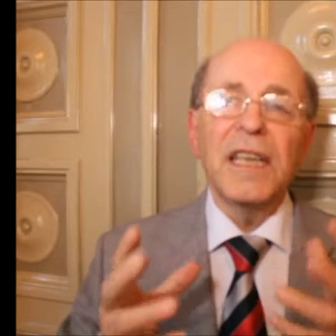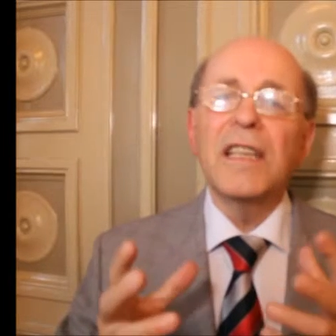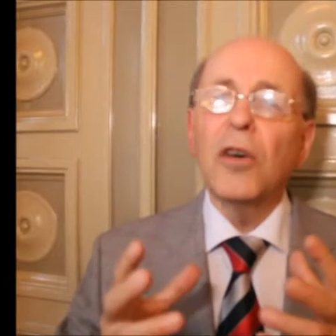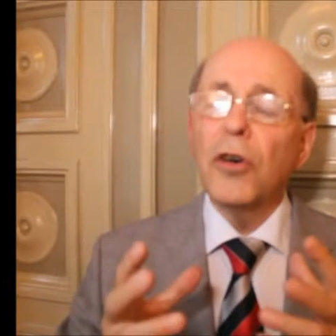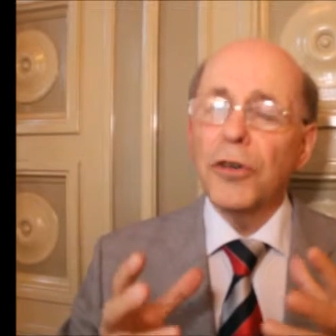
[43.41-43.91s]

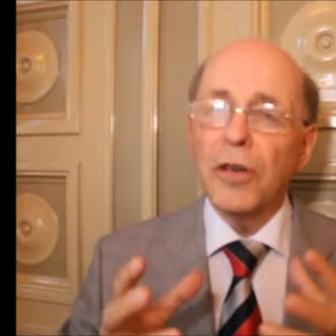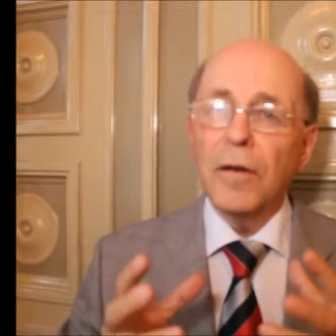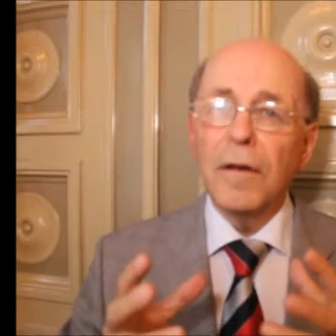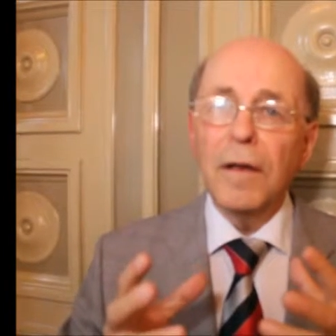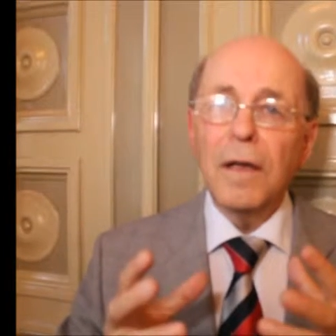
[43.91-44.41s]
in order.
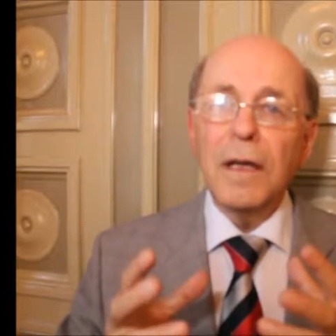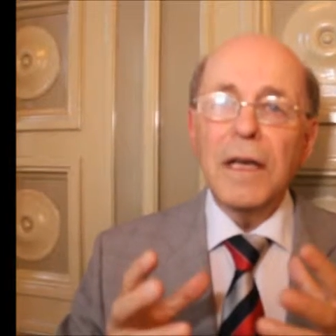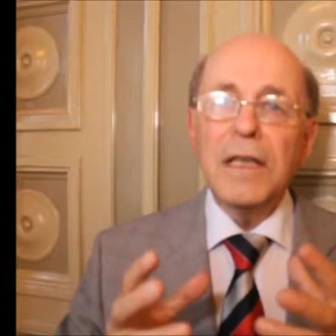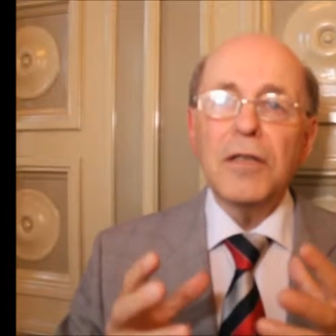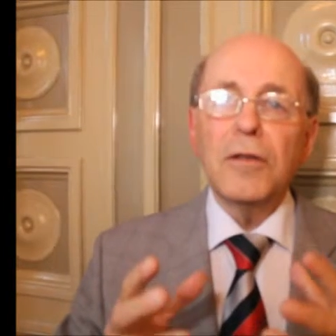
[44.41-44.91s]

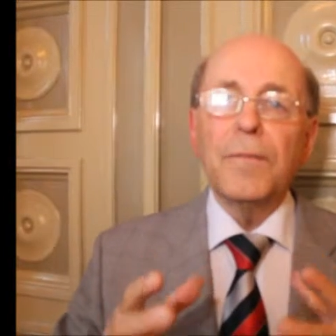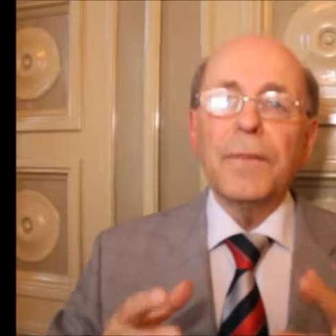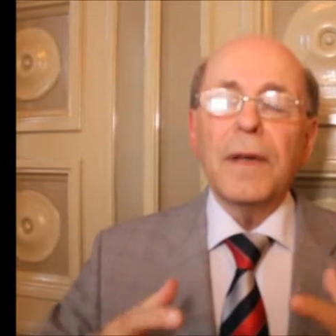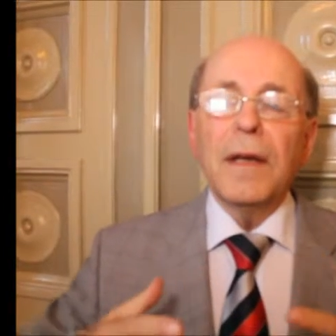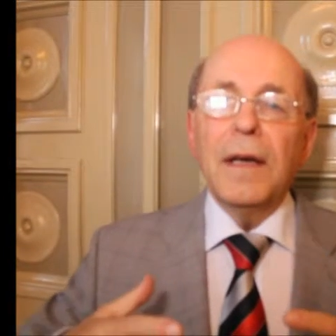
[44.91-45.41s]
So
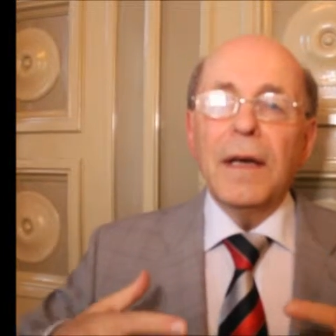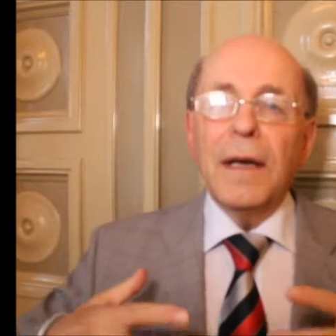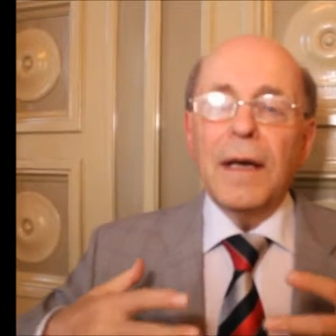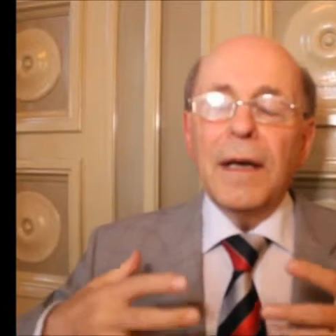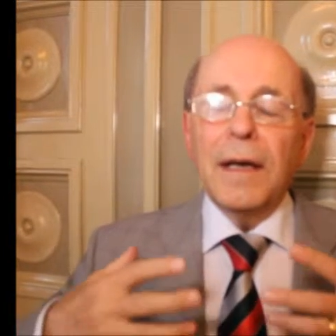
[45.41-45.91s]

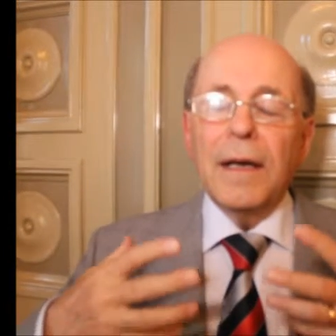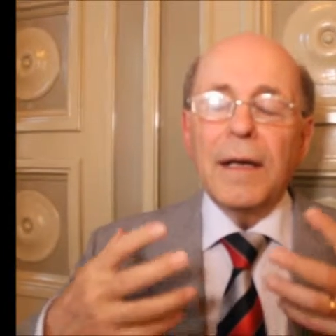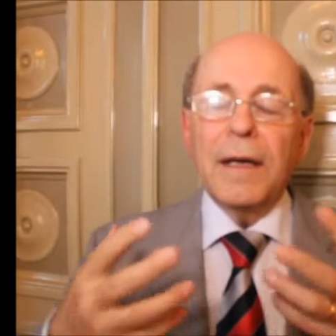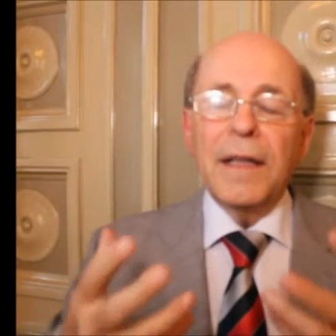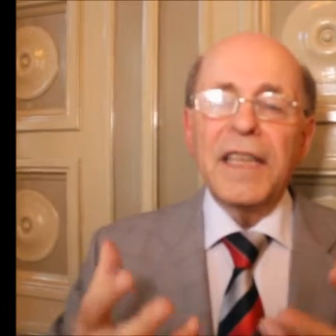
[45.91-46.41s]

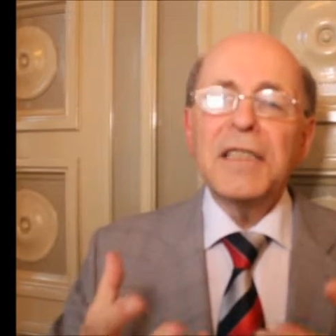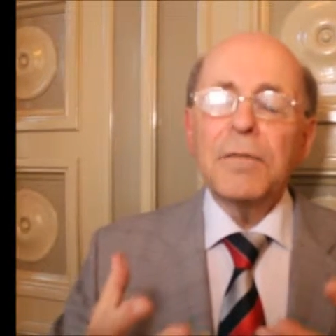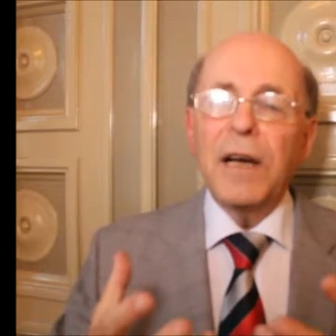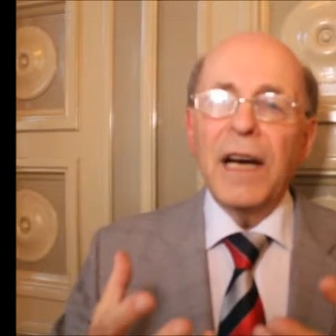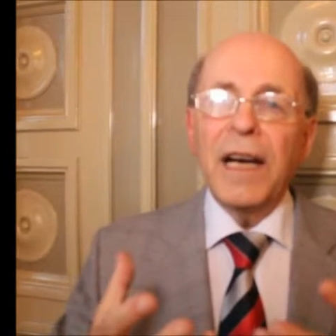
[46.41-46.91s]
that's
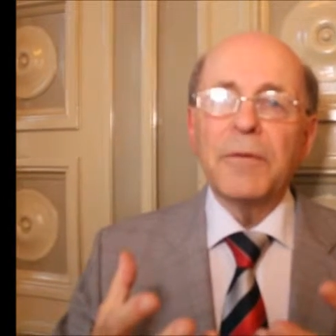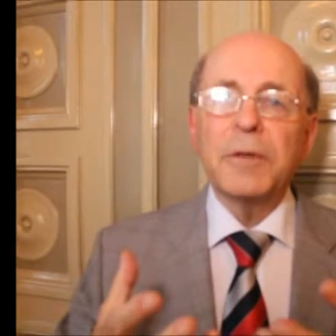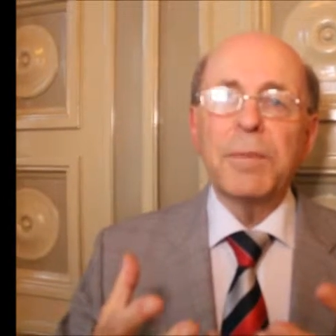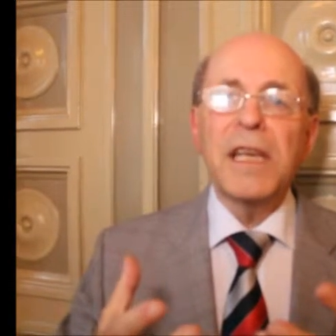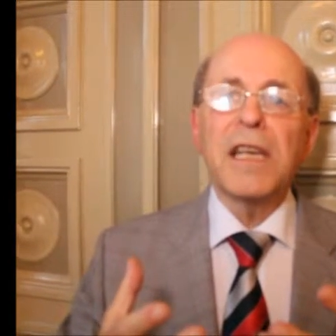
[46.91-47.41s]
why I'm
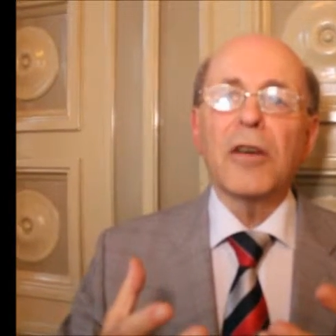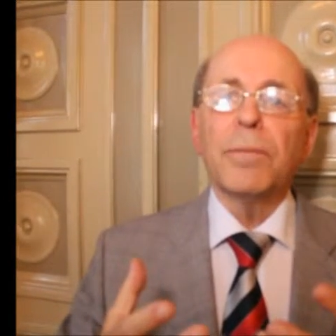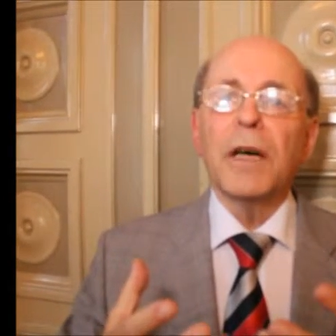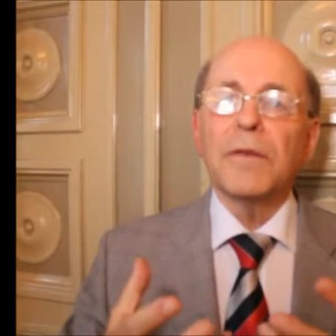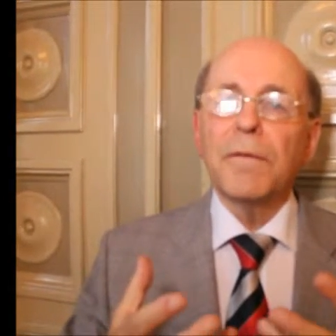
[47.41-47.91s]
speaking
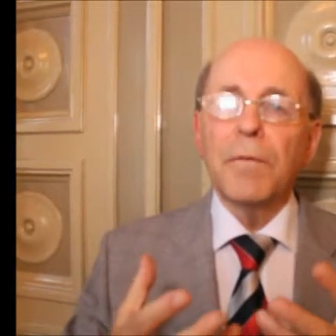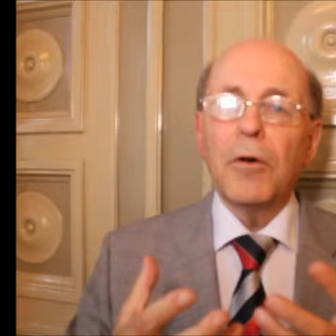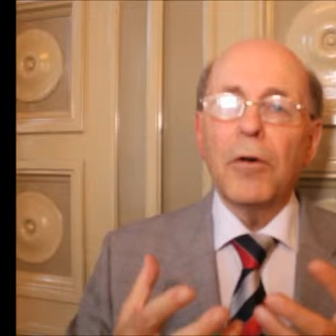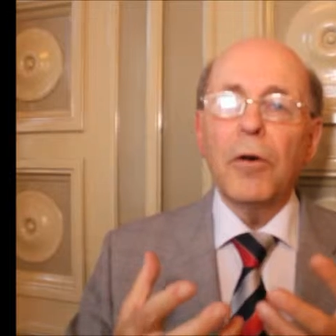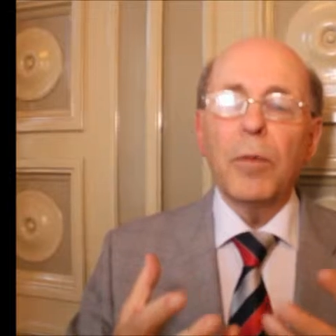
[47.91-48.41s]
about
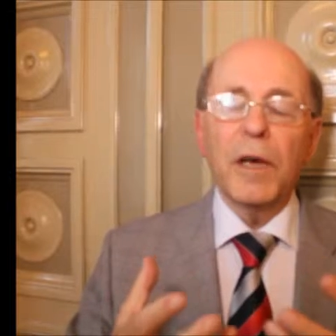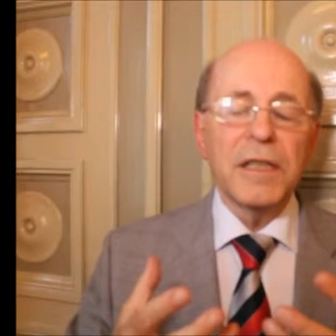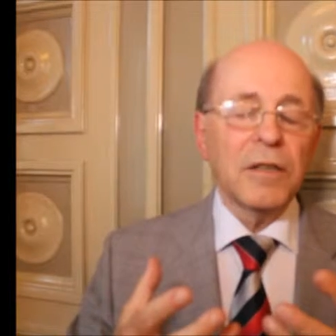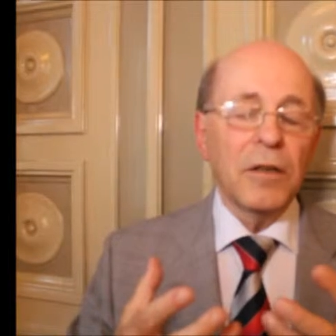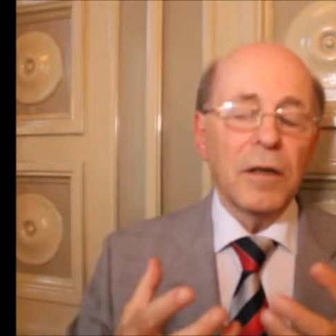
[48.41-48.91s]

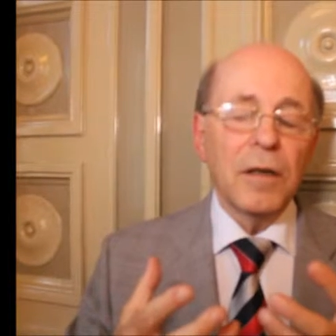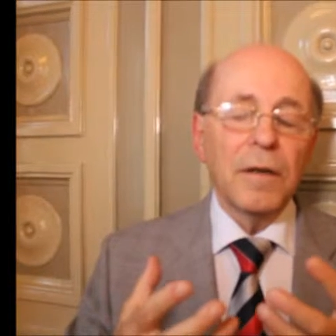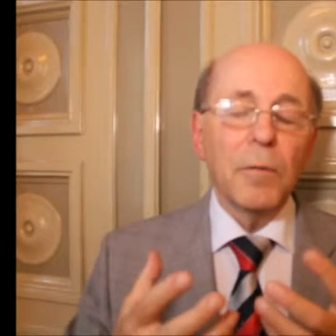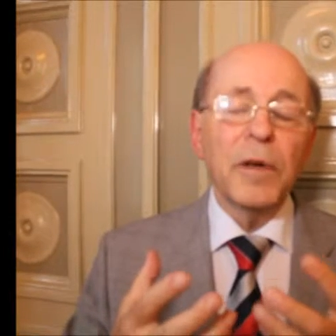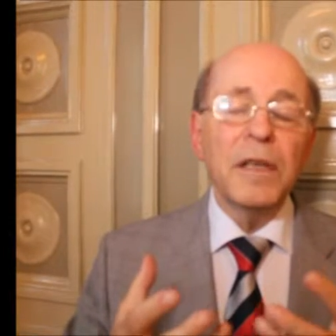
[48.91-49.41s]
always
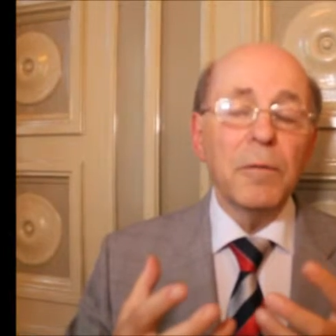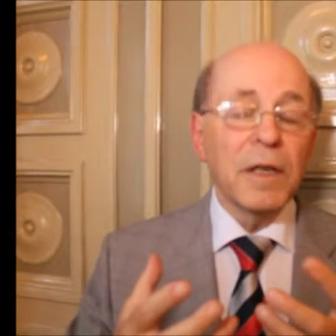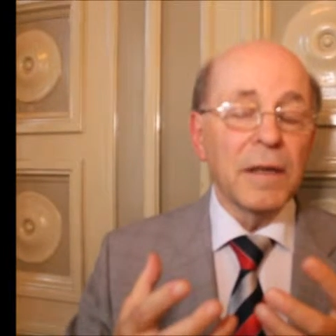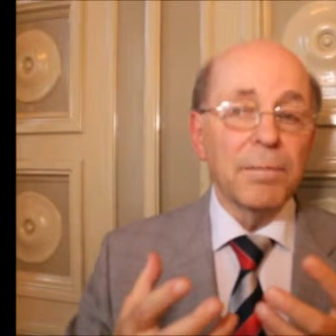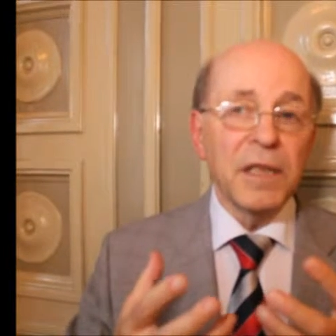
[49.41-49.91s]

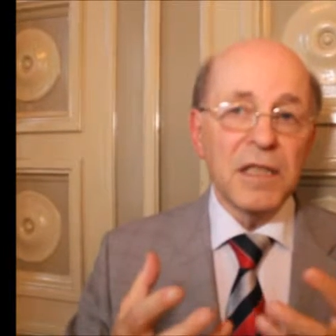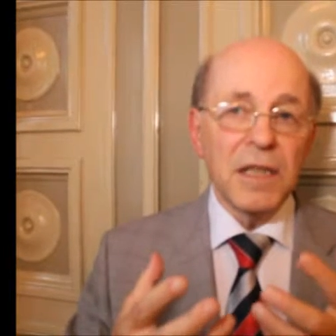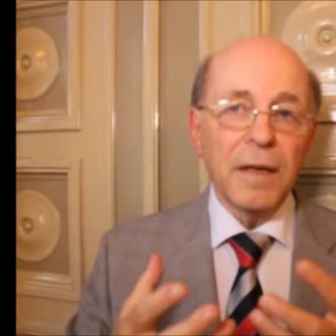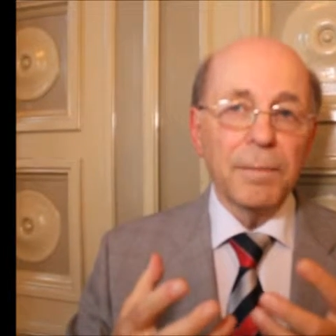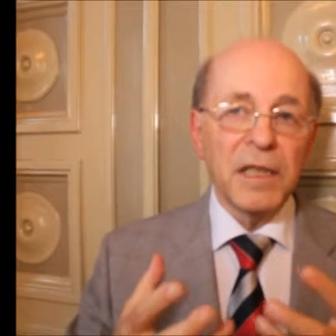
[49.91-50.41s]
win-win
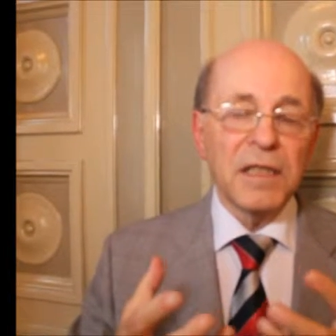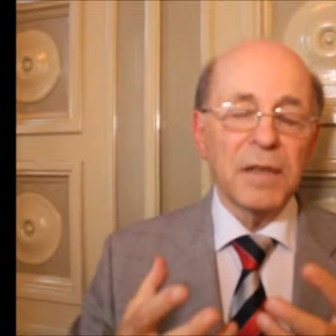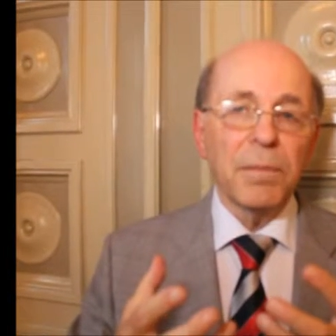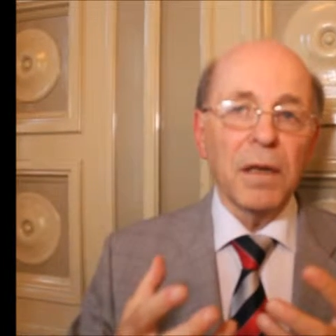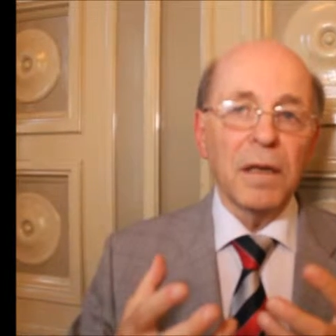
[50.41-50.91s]

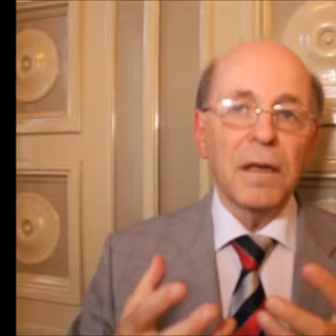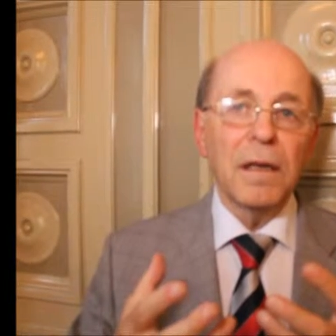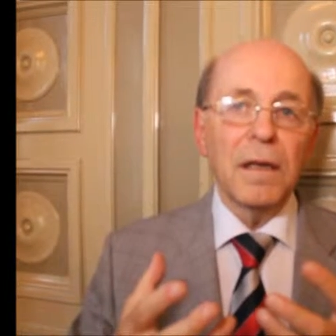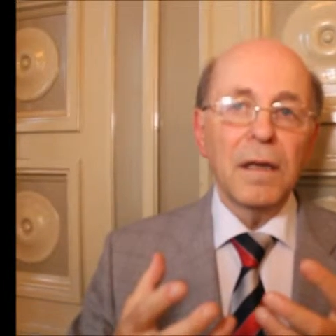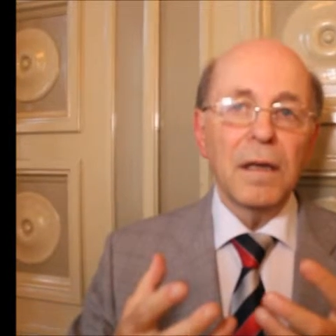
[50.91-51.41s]
principle.
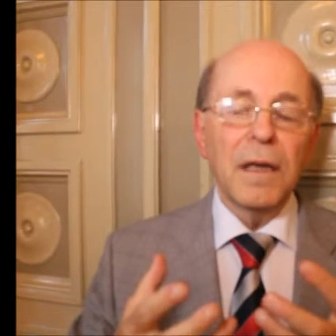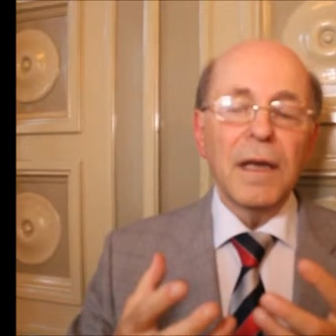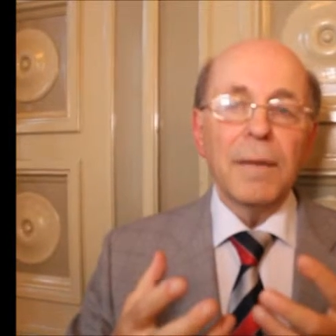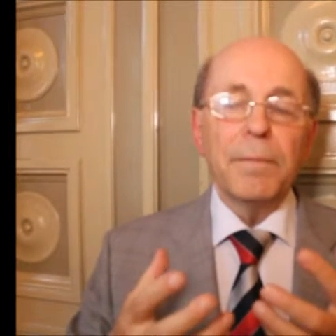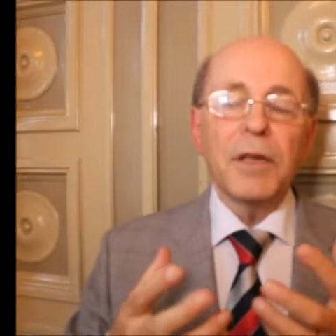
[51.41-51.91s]

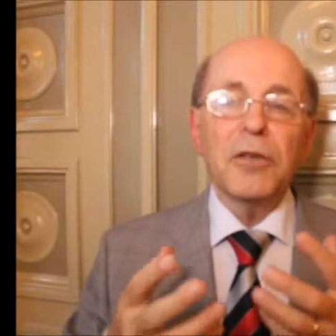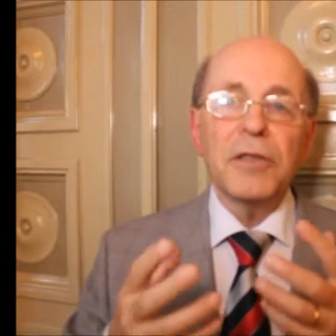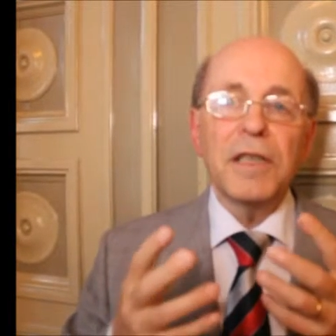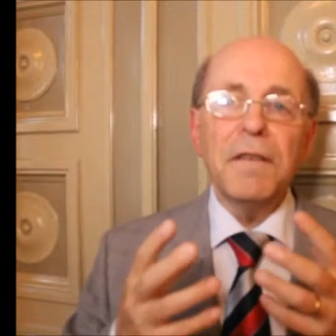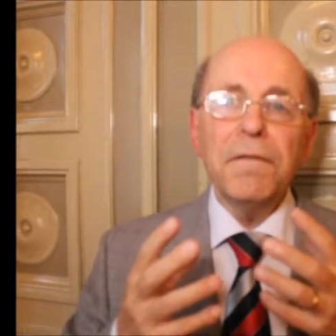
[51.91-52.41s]

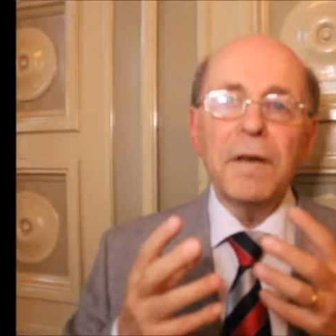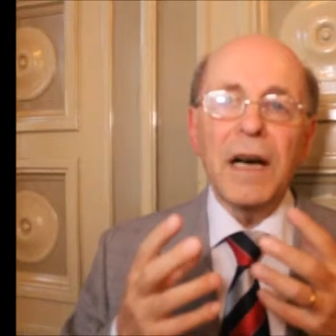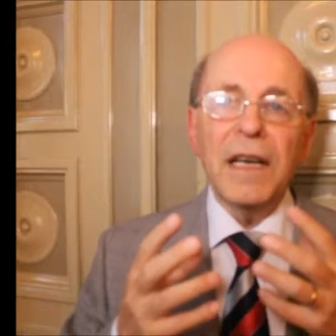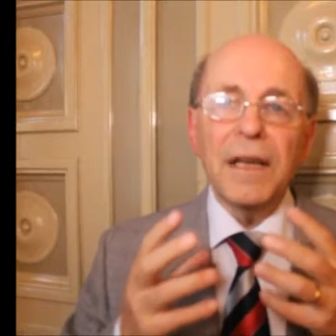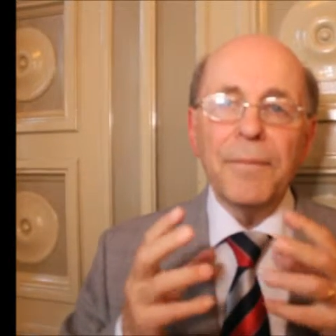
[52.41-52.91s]
Because if
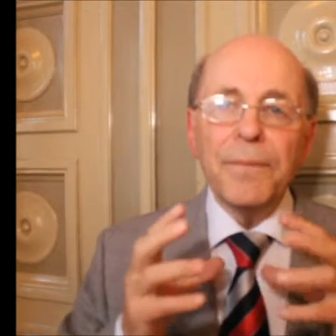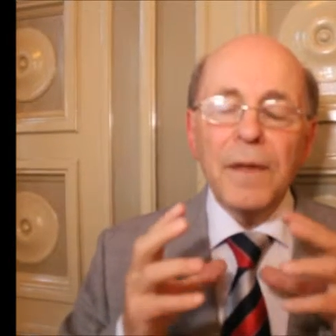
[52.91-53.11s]
I